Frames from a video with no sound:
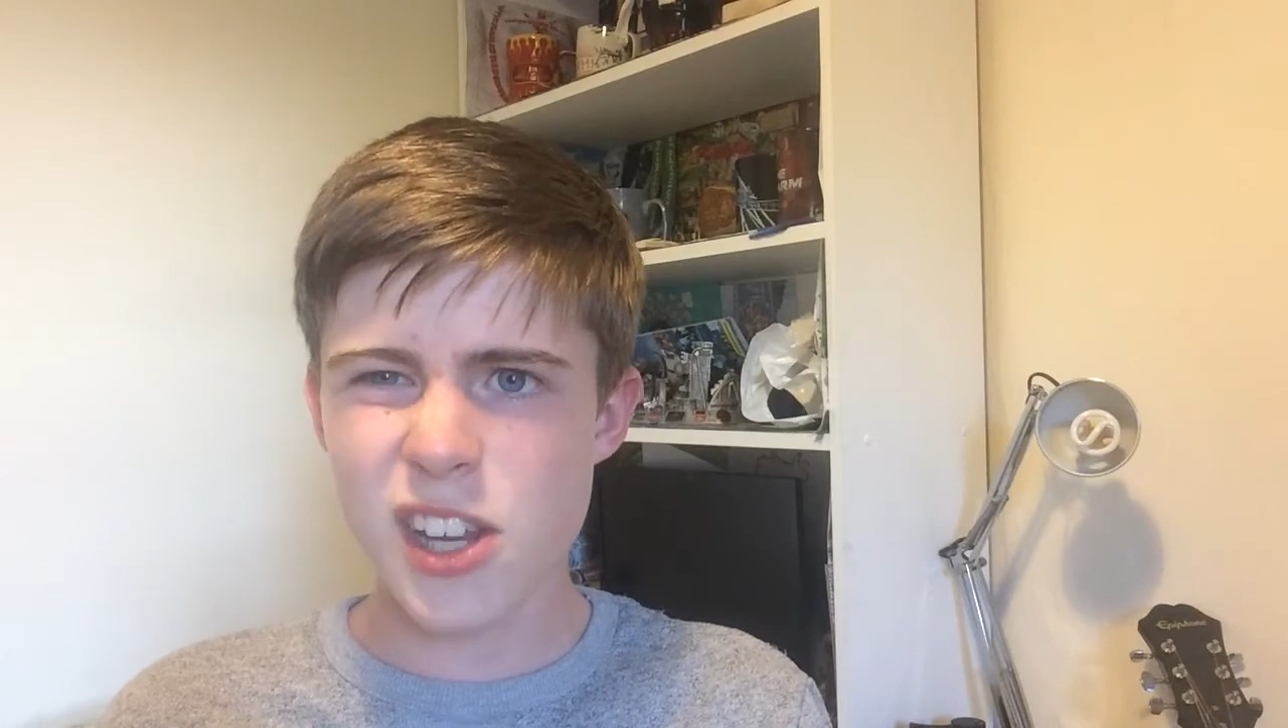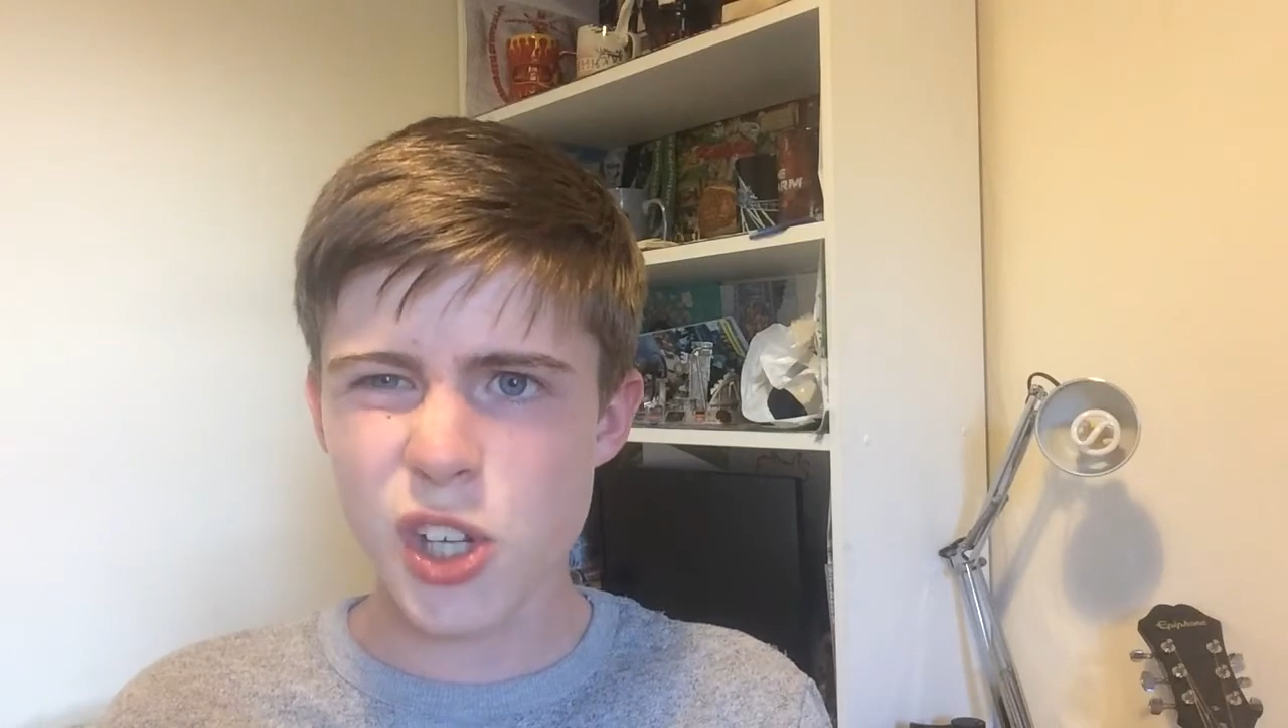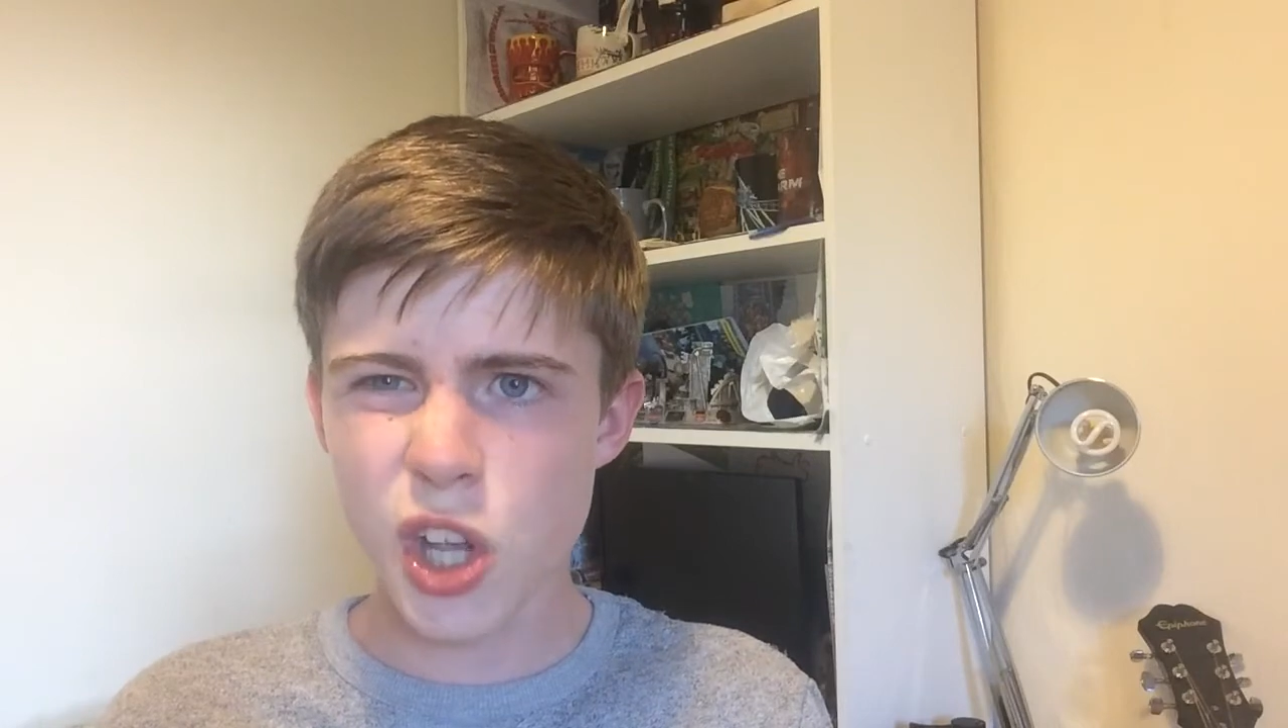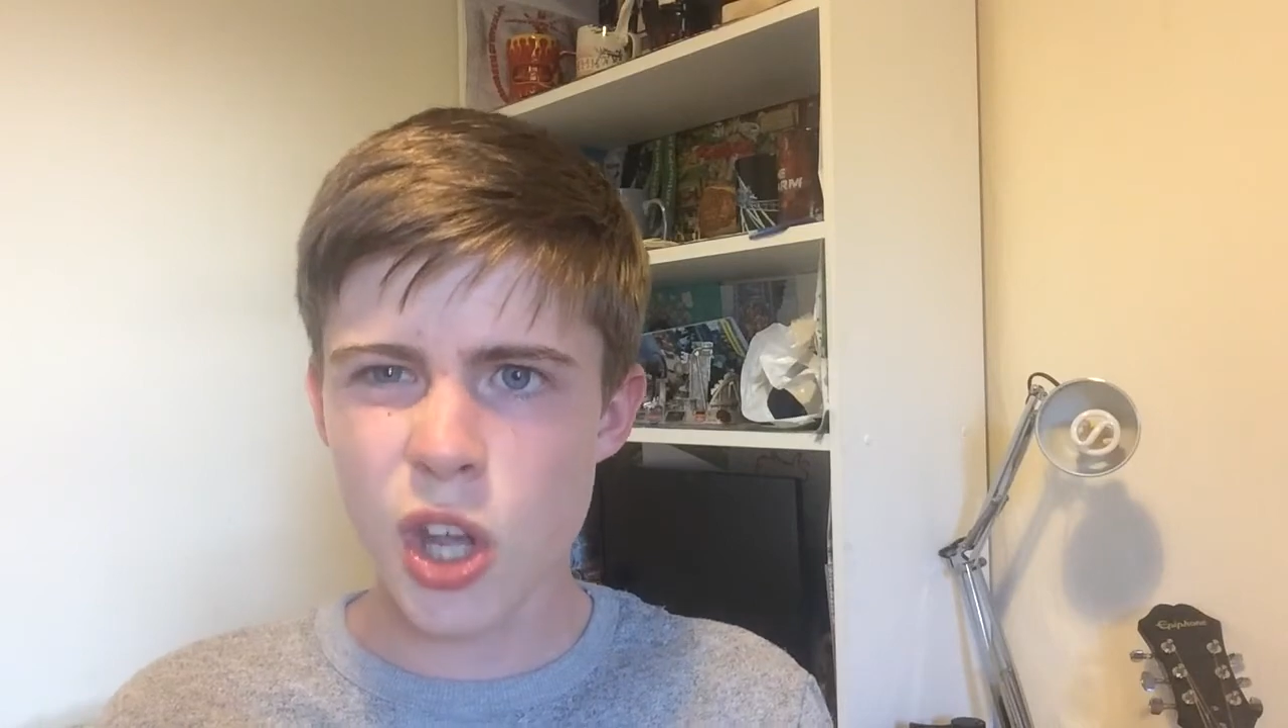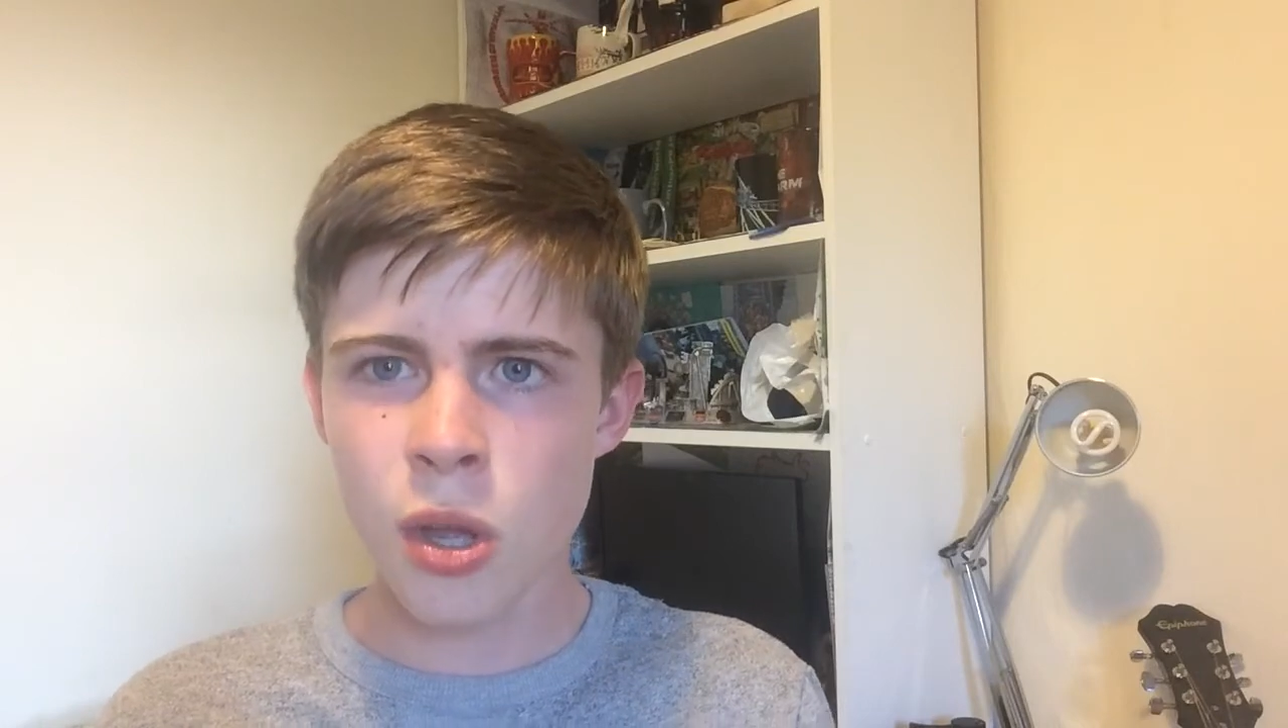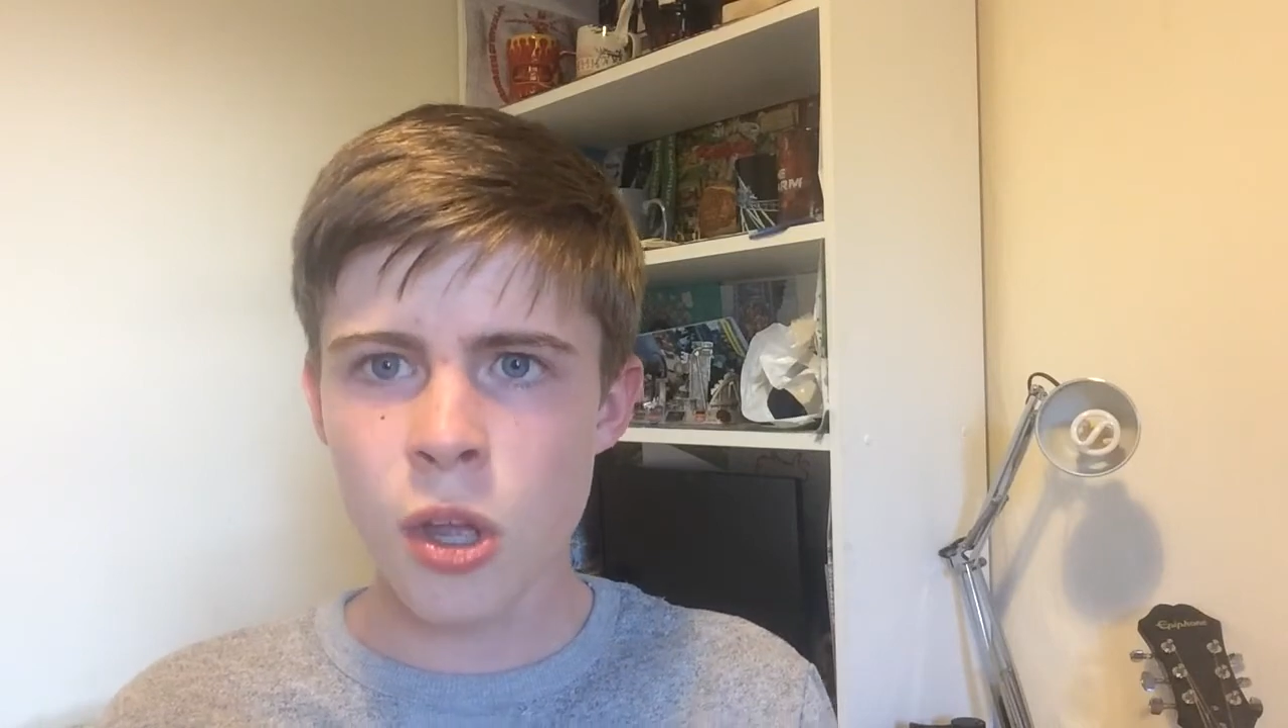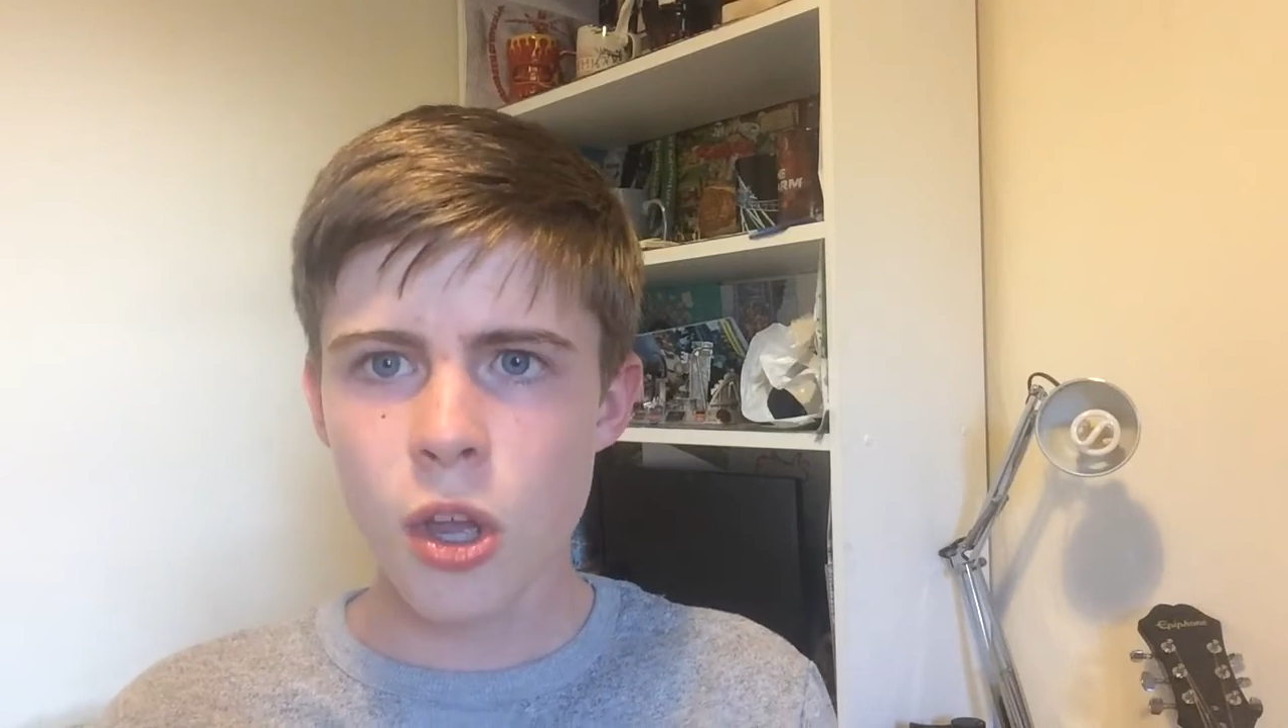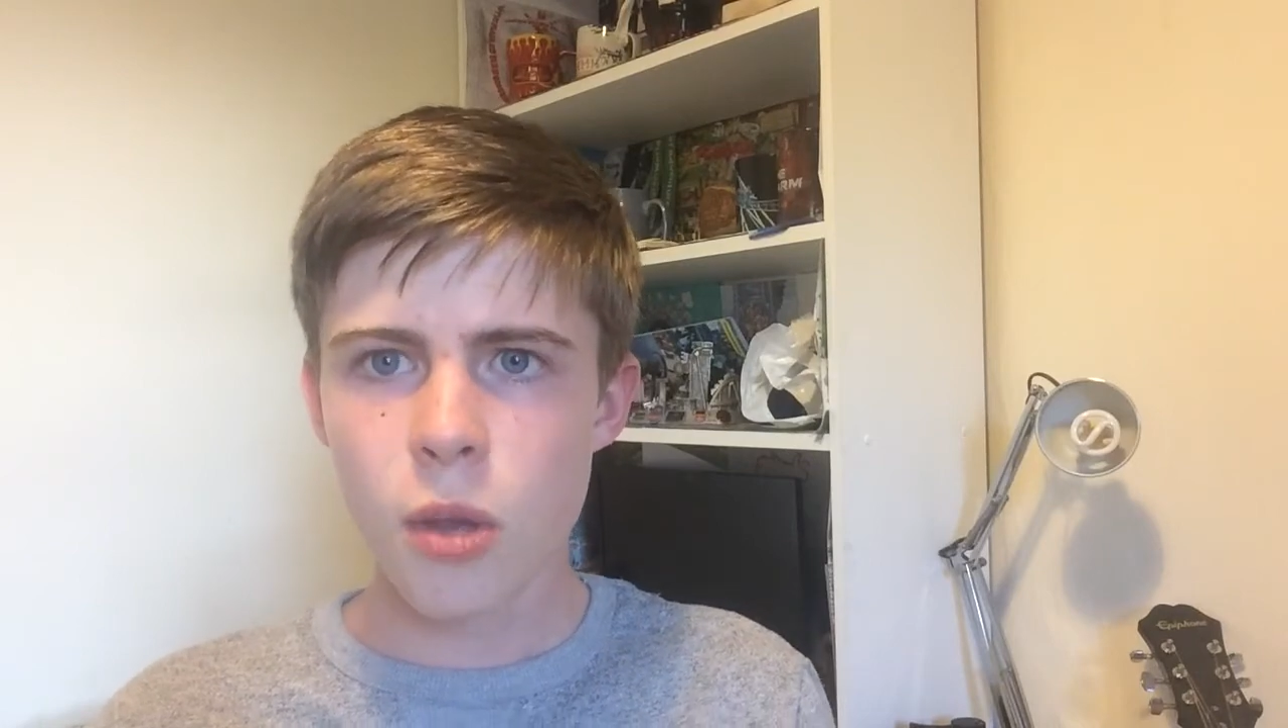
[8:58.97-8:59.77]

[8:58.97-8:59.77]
shirt,